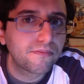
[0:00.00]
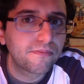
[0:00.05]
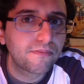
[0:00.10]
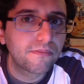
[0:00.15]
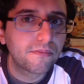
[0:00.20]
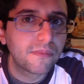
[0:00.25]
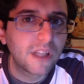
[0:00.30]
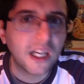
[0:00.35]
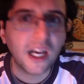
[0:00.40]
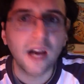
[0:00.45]

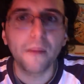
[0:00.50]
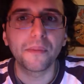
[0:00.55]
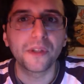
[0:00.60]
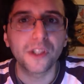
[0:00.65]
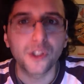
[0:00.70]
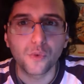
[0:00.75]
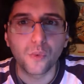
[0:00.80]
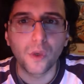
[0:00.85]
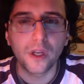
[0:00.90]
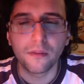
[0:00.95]
the
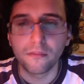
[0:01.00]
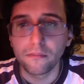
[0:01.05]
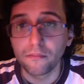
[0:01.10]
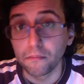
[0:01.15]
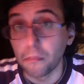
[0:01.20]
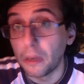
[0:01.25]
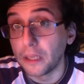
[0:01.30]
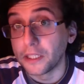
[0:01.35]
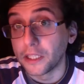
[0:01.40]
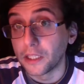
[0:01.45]
companies win
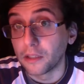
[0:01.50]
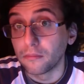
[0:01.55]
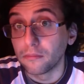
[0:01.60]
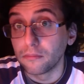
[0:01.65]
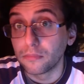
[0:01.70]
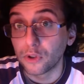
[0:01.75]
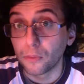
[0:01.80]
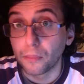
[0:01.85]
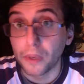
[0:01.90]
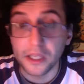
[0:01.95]
money.
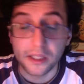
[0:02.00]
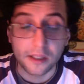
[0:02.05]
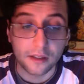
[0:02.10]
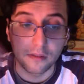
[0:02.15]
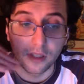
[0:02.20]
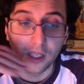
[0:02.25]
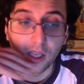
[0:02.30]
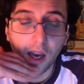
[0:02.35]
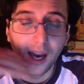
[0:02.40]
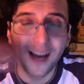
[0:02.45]
So
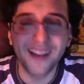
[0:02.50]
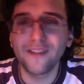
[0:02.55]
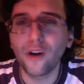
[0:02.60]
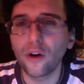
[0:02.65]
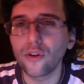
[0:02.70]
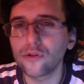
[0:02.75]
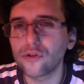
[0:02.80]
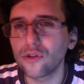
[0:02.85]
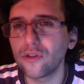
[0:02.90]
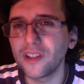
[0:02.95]
basically, and
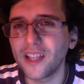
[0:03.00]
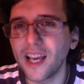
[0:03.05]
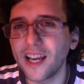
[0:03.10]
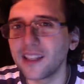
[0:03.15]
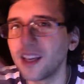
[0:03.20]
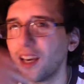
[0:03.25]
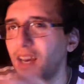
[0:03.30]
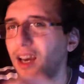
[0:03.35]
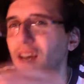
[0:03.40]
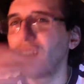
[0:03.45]
not also
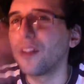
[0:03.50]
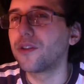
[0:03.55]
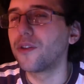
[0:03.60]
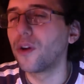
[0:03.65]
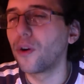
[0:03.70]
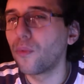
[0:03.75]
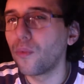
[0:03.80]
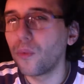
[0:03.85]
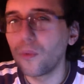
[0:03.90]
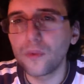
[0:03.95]
that,
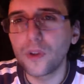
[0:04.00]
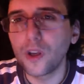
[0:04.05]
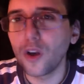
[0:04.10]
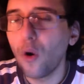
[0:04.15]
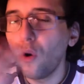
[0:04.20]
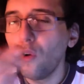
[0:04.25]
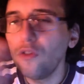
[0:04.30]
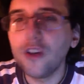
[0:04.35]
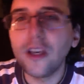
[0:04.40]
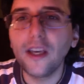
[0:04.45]

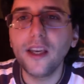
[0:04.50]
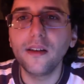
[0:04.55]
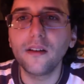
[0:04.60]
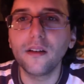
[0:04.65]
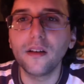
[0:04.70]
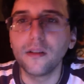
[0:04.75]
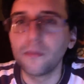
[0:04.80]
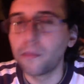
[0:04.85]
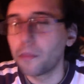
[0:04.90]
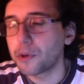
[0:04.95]

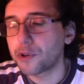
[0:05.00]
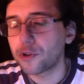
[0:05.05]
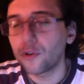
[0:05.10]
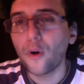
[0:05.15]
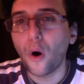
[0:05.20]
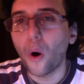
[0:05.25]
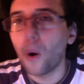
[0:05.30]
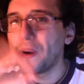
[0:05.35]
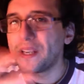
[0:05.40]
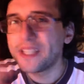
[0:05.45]

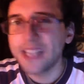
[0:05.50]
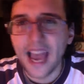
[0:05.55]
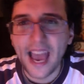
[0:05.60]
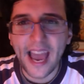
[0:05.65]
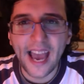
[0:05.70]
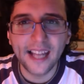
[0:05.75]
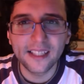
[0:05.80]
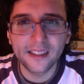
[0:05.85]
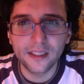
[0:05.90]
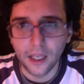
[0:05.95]
Persona always
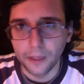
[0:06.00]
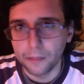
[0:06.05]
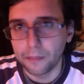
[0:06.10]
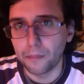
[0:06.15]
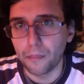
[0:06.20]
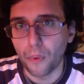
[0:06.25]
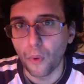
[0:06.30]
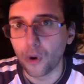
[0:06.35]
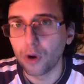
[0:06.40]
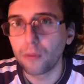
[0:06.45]
had a
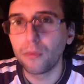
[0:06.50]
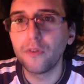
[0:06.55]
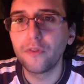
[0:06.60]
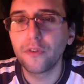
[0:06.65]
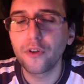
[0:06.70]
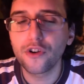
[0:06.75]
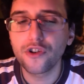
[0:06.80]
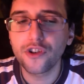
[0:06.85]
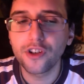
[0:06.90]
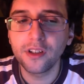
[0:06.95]
portable
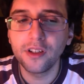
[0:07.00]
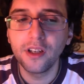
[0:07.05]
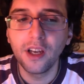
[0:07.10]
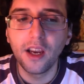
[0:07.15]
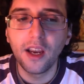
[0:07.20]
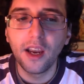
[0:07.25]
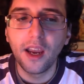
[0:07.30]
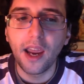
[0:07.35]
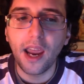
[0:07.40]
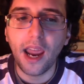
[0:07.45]
version,
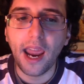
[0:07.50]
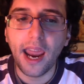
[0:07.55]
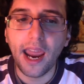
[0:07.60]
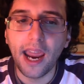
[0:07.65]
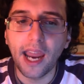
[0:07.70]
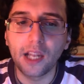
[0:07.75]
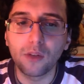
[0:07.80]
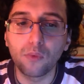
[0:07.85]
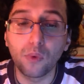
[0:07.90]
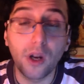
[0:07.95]

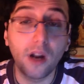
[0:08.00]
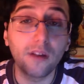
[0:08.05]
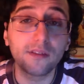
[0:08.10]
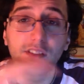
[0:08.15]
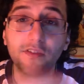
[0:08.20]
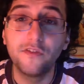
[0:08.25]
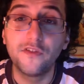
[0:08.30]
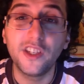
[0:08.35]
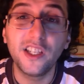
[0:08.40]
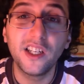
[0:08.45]
and without
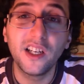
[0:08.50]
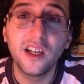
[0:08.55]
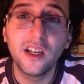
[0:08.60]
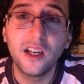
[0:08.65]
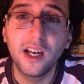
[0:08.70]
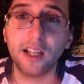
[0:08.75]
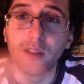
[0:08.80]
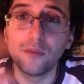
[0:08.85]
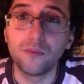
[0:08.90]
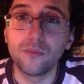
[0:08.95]
the Vita
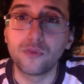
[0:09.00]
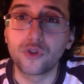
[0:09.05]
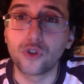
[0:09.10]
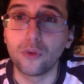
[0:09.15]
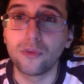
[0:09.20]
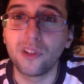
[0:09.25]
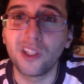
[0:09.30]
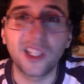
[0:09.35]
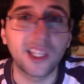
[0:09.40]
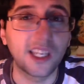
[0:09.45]
and
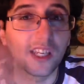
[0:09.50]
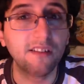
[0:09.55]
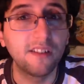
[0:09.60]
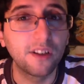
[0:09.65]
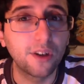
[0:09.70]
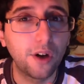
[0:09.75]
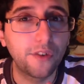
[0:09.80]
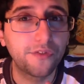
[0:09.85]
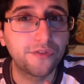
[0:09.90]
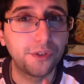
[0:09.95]
Sony
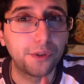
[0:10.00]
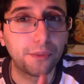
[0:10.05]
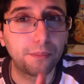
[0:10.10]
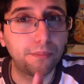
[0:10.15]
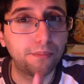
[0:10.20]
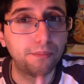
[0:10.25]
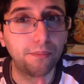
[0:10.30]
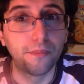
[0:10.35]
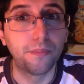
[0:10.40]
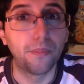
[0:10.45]
killing off their
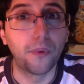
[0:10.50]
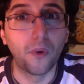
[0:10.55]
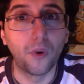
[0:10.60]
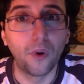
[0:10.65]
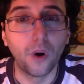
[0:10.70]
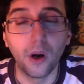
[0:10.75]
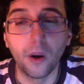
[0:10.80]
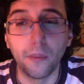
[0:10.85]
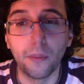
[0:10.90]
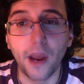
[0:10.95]

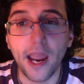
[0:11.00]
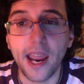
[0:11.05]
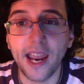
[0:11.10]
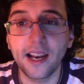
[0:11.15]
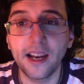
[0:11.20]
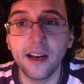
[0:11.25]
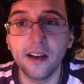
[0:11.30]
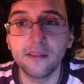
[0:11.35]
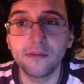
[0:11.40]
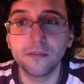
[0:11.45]

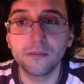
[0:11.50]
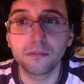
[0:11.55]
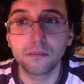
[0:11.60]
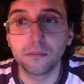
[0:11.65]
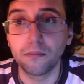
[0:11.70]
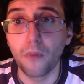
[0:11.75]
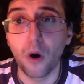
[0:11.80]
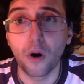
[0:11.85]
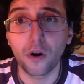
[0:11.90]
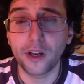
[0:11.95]
handheld
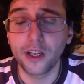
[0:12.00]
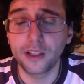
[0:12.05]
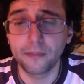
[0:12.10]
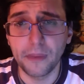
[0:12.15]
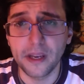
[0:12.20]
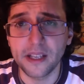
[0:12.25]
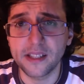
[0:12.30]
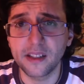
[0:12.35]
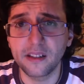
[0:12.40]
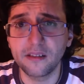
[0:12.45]
market,
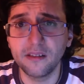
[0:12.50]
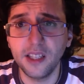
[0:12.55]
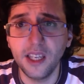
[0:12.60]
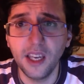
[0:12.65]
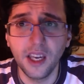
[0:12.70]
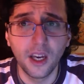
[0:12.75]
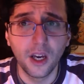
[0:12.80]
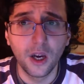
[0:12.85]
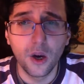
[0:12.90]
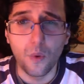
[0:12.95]
basically,
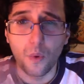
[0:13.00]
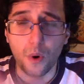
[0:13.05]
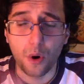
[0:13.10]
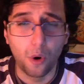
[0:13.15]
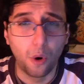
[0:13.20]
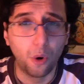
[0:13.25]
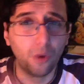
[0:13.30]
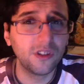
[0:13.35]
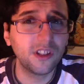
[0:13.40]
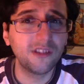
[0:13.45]

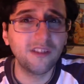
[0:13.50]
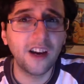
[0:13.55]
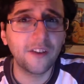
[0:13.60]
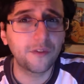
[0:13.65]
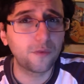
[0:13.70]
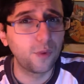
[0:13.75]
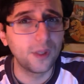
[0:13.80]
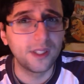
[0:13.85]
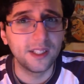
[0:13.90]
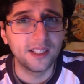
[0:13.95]
we're only
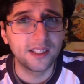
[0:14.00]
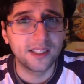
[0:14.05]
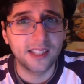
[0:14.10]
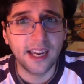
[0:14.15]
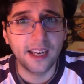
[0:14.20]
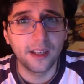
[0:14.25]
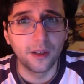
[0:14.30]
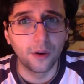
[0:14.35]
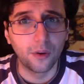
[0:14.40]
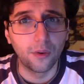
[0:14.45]
left with
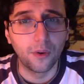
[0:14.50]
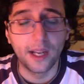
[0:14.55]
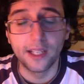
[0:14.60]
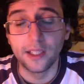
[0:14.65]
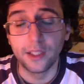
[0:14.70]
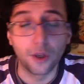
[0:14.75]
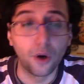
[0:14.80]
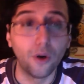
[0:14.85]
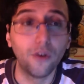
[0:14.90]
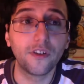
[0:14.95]
Nintendo,
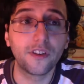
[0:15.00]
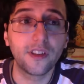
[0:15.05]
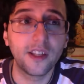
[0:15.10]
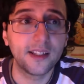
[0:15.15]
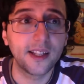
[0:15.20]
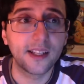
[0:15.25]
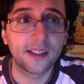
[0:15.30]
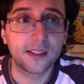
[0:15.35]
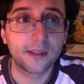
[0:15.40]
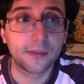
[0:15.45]
and the only
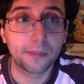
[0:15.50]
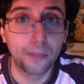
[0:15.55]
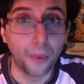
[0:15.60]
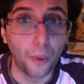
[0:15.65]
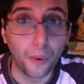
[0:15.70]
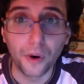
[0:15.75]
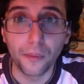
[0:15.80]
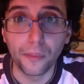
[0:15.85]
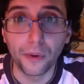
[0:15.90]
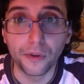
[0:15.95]
thing that's
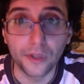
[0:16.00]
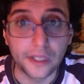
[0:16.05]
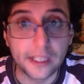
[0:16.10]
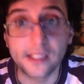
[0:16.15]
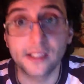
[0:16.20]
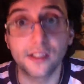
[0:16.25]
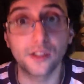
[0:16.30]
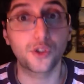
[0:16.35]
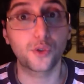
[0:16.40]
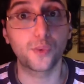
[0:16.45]
portable
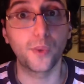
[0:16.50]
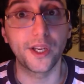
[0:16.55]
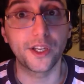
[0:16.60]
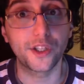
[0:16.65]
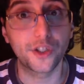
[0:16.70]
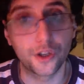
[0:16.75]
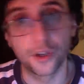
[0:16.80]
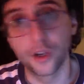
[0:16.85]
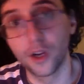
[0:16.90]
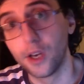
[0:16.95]
is the
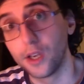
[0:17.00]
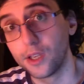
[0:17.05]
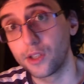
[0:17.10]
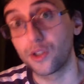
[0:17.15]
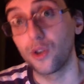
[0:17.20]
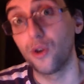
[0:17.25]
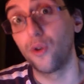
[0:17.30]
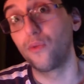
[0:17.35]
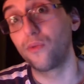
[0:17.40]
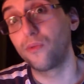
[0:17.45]
Switch.
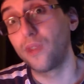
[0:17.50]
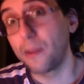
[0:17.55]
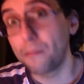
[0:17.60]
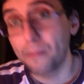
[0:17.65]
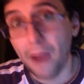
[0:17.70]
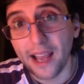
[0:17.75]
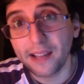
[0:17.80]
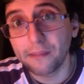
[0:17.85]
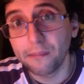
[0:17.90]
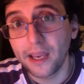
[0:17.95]
So they
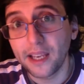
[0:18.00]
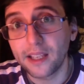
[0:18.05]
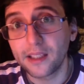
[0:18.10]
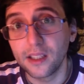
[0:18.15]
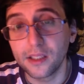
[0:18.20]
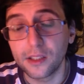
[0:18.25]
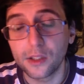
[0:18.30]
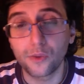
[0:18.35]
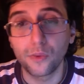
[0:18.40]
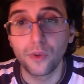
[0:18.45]
might make
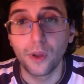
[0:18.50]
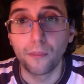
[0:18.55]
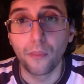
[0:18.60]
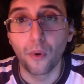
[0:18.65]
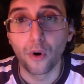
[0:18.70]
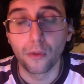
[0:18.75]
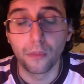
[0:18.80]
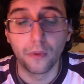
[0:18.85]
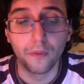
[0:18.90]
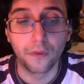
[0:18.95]
the
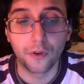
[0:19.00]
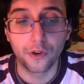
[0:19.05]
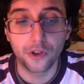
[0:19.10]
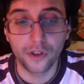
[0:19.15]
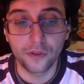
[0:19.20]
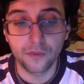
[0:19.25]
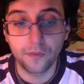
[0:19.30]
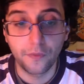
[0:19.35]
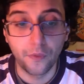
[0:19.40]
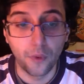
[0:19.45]
portable
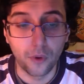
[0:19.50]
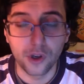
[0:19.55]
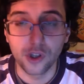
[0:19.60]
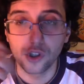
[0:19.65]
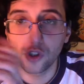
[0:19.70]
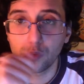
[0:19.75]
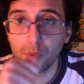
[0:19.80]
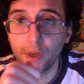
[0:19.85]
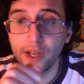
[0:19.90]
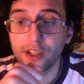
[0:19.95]
version for the
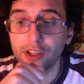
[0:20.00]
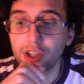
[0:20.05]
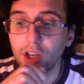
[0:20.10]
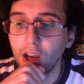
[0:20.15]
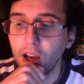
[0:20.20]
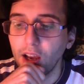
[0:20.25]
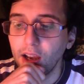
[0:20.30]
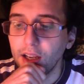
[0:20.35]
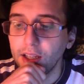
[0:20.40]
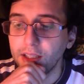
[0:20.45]
Switch
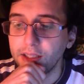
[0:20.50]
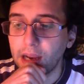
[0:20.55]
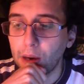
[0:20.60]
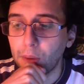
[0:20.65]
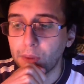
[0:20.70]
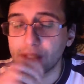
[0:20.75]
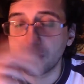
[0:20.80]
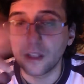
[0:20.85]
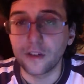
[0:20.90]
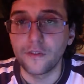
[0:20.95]

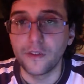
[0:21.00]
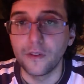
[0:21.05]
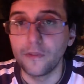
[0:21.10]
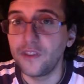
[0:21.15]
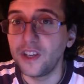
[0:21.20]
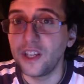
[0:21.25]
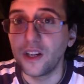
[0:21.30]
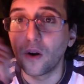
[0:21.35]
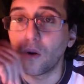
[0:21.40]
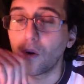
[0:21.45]
now instead of the
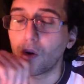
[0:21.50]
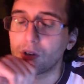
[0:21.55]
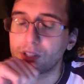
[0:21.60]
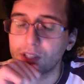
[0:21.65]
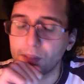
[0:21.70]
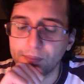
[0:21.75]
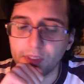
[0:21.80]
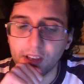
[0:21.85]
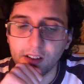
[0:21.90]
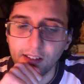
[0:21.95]
Vita or
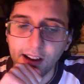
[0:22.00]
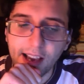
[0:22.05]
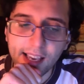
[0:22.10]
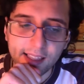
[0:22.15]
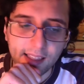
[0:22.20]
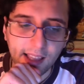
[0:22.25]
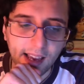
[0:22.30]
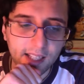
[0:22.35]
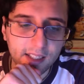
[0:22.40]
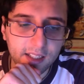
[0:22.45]
something
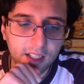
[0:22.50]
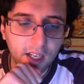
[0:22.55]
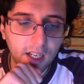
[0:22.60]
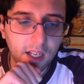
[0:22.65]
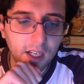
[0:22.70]
like that.